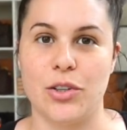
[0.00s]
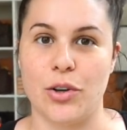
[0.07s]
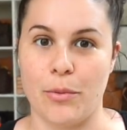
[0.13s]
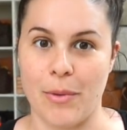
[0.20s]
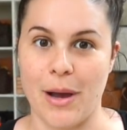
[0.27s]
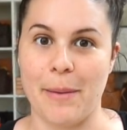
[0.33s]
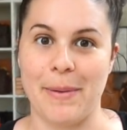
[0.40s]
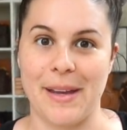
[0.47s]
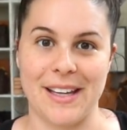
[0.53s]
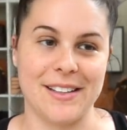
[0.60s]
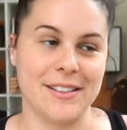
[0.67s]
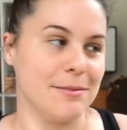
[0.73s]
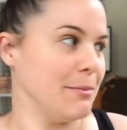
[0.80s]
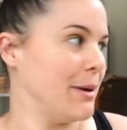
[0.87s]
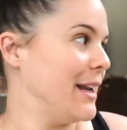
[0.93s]
Not my
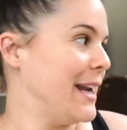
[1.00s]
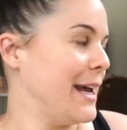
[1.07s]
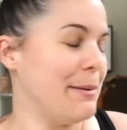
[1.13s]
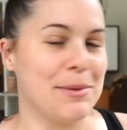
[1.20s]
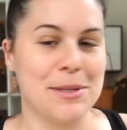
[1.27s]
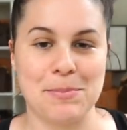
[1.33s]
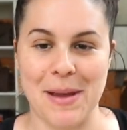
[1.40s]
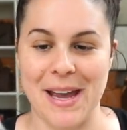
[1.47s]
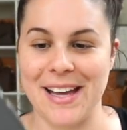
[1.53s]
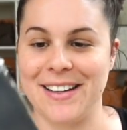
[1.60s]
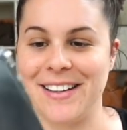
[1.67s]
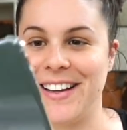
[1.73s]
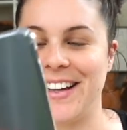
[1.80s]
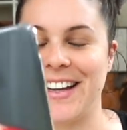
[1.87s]
pet, my neighbor's pet.